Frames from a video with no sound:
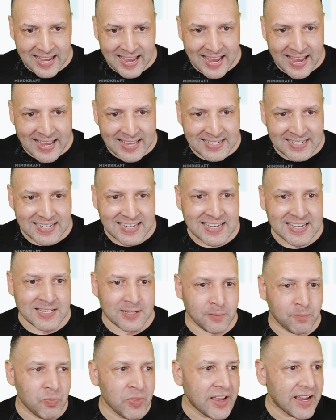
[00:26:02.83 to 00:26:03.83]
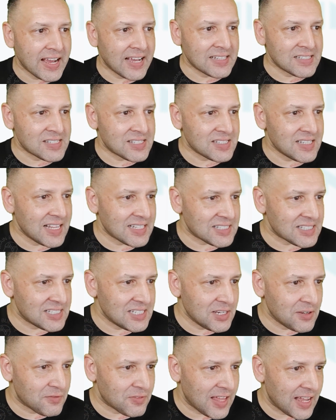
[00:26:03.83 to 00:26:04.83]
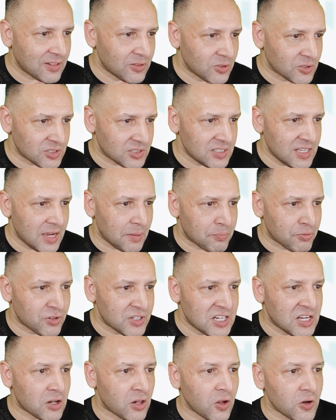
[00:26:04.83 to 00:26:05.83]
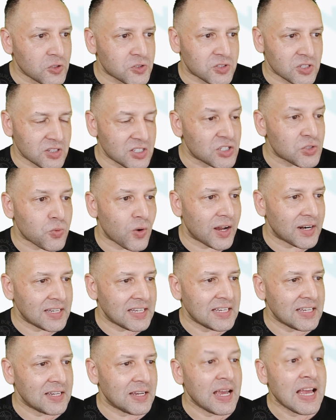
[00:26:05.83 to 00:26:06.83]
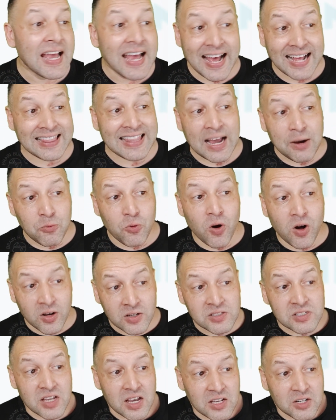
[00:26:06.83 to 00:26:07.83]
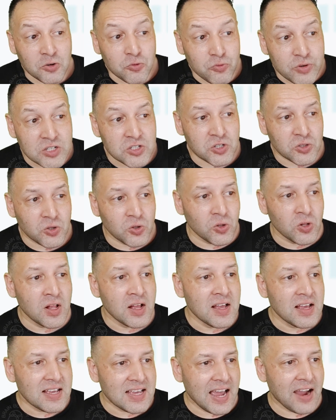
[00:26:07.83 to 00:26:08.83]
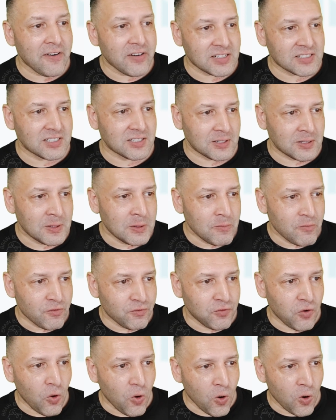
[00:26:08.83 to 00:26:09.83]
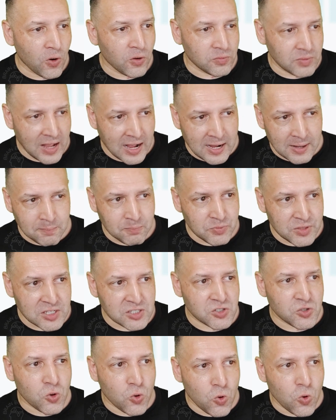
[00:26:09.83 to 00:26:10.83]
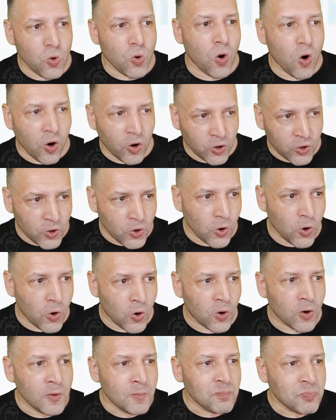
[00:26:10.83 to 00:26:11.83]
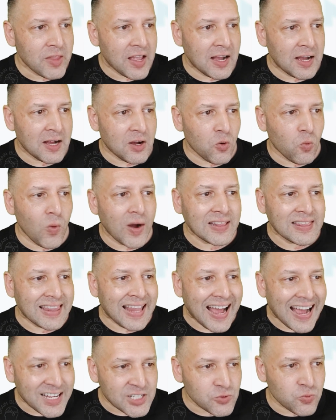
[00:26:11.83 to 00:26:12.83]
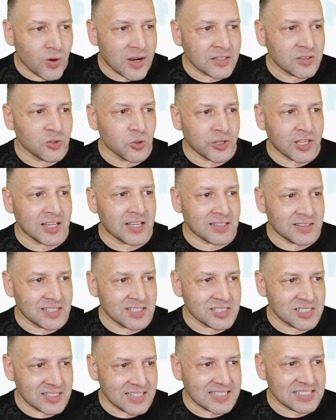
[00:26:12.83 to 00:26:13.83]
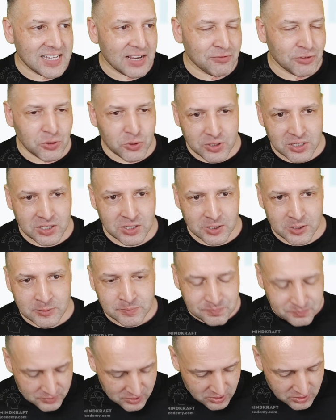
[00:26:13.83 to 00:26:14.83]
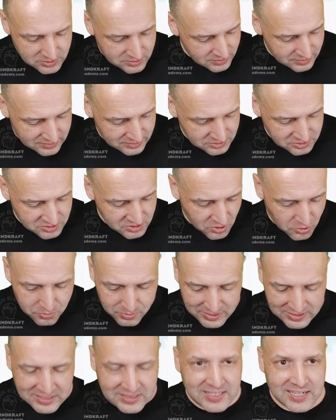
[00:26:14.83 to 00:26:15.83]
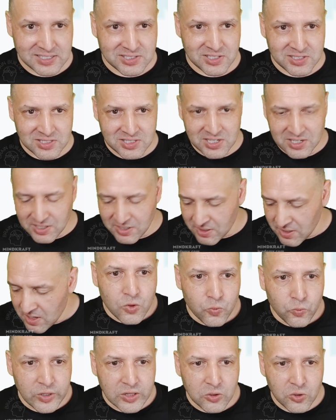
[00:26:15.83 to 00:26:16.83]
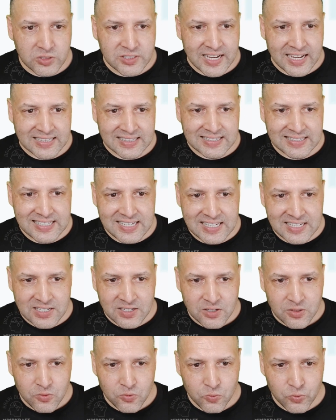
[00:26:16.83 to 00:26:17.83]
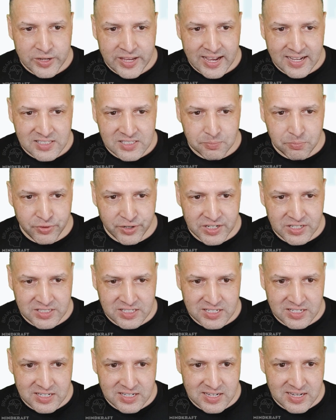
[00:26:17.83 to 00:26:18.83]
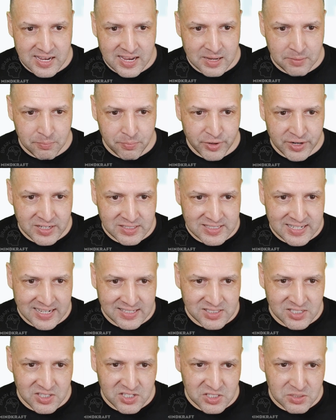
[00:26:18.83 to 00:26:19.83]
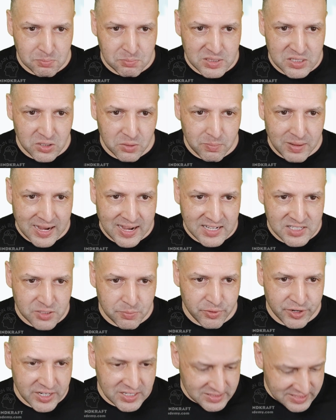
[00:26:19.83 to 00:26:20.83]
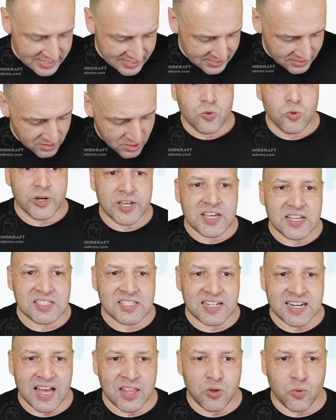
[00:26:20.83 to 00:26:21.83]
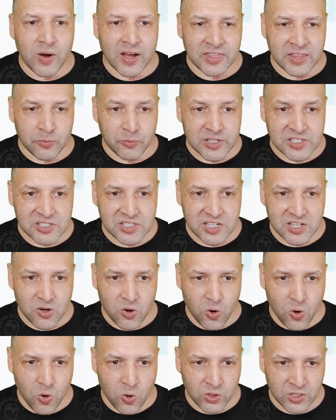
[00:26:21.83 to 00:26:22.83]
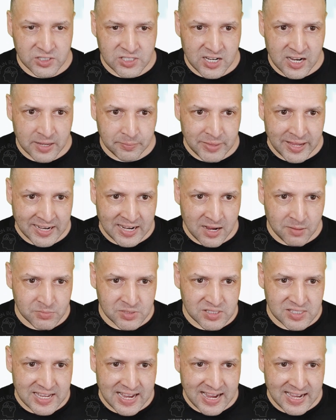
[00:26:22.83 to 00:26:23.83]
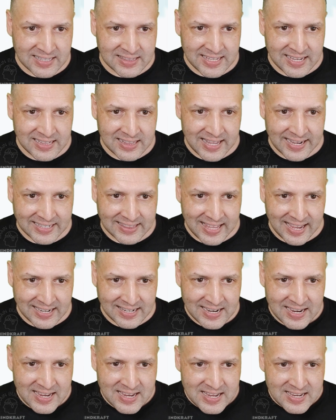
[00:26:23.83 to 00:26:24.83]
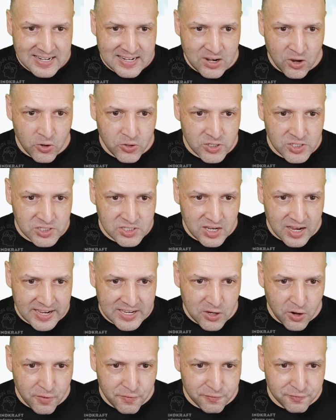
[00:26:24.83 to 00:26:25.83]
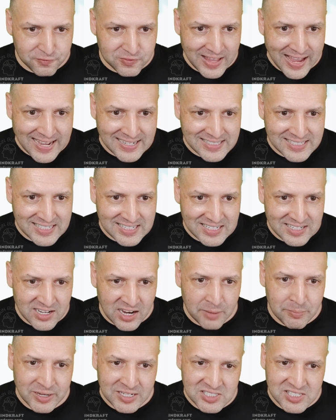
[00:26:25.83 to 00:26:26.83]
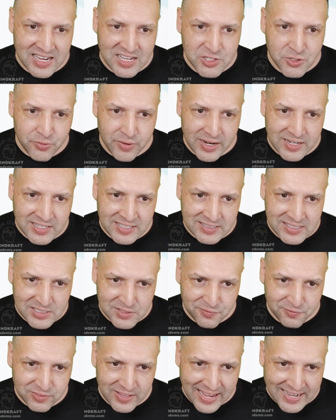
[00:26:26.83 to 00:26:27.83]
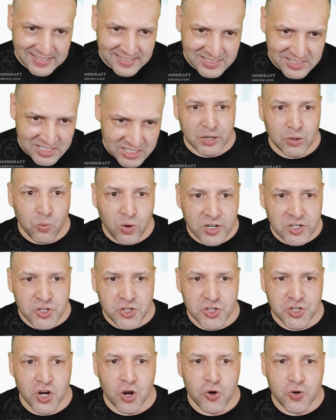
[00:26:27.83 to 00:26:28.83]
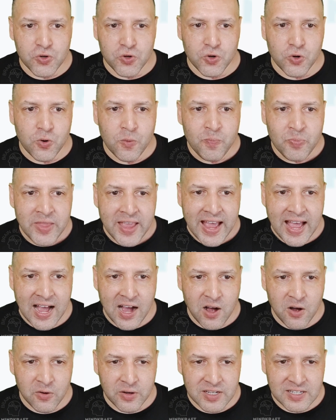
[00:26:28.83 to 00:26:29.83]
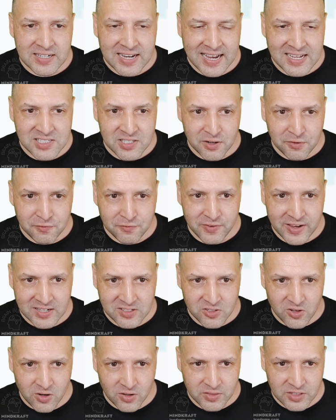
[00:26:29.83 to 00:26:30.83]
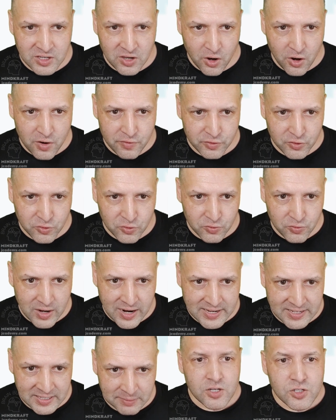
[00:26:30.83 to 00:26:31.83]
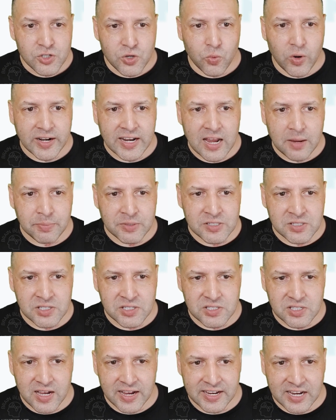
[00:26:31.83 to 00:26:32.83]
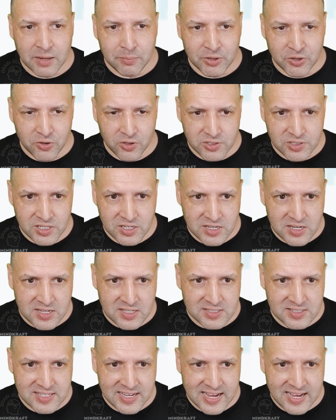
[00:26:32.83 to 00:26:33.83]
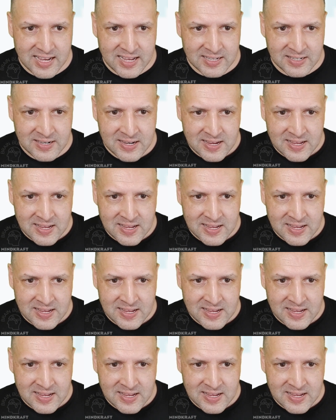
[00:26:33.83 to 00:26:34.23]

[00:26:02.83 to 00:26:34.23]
and in. And let's see if that looks, yeah, pretty close to this one here. And that was an original character for this gu or ko. One last one, looking at this, let's have a look here, because there's so many lessons here. We looked at li. We had to bring it here and bring it down to this middle bar to bring it down. Well, here's another one that we see all the time. That comes down there like that. Notice I go flat here. I'm exaggerating this flatness here, but I want to show you how it has an effect on the overall writing. So what happens is I come across here, down,